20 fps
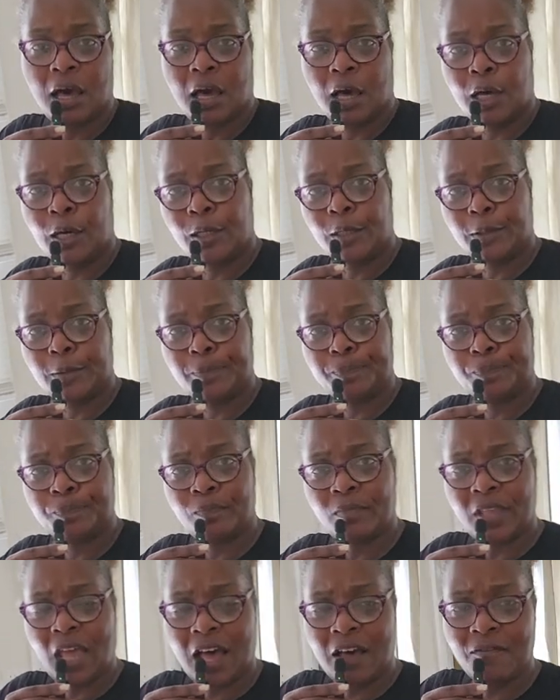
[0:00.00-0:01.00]

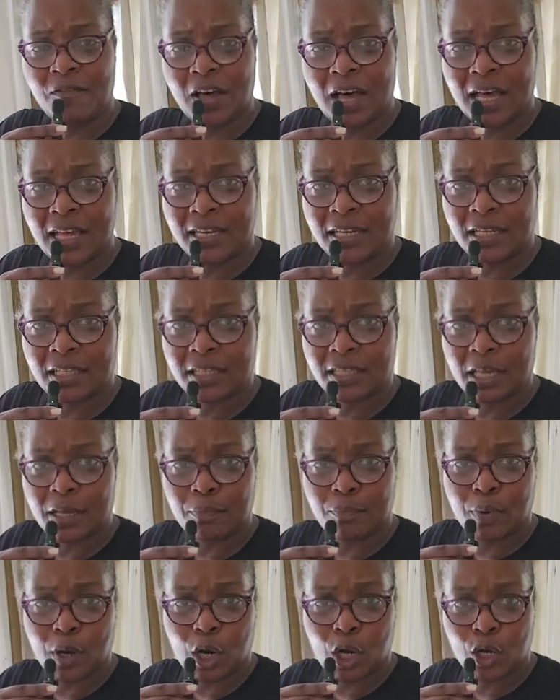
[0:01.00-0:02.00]
I find that they
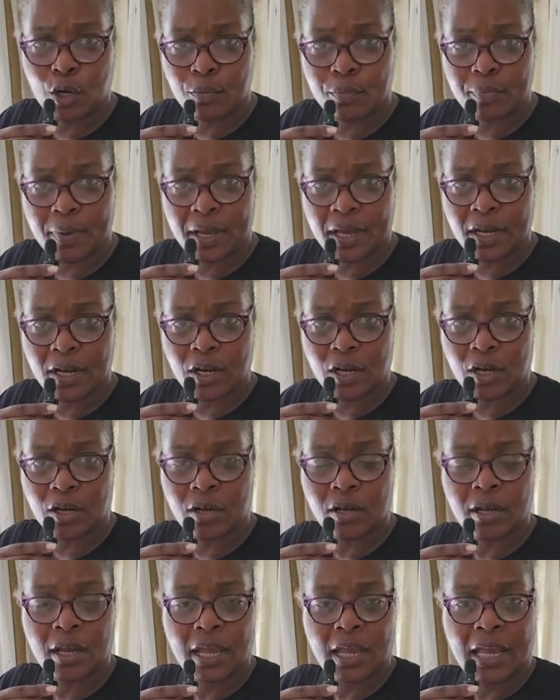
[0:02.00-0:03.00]
burn
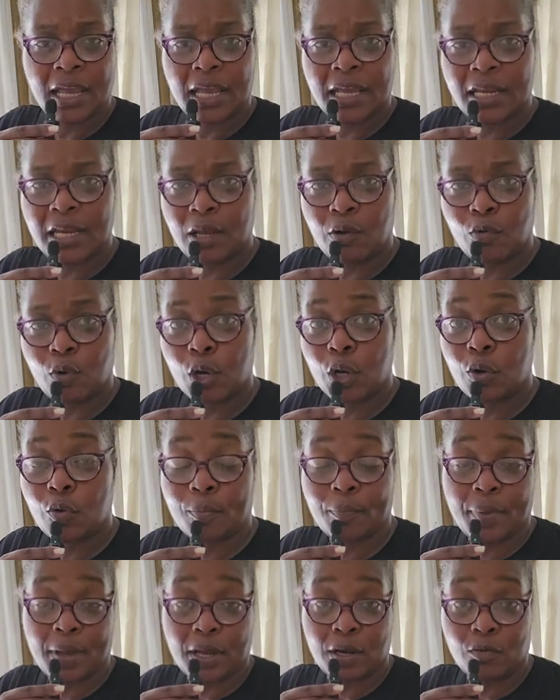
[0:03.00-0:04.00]
better and they work
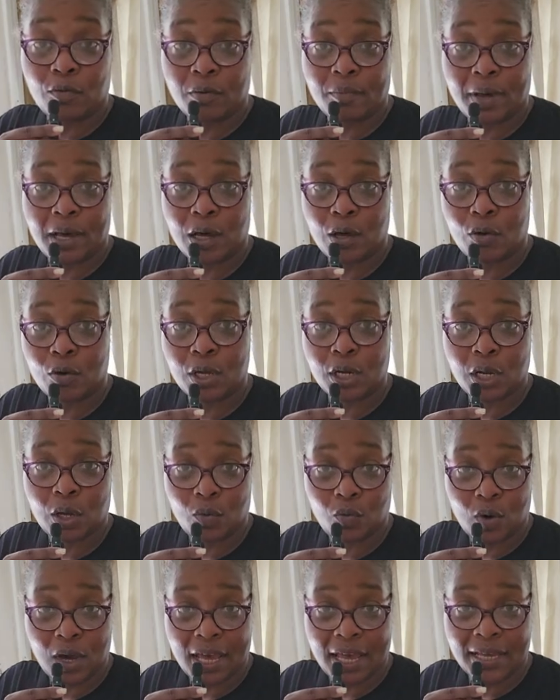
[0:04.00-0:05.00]
better with my
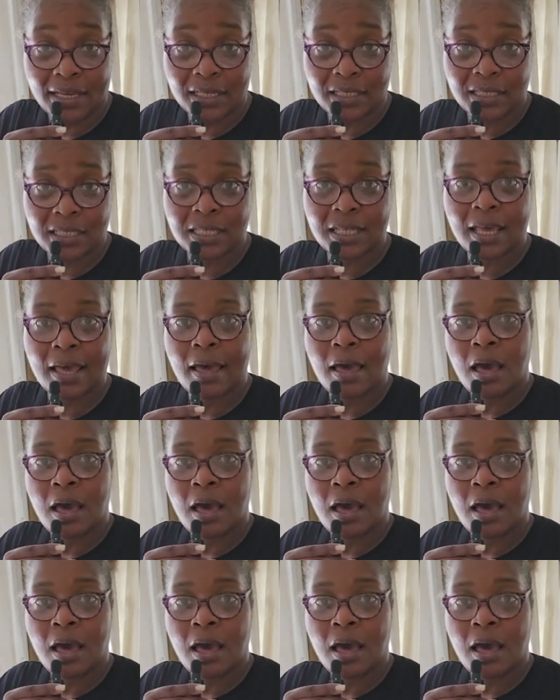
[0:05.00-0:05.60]
coconut wax.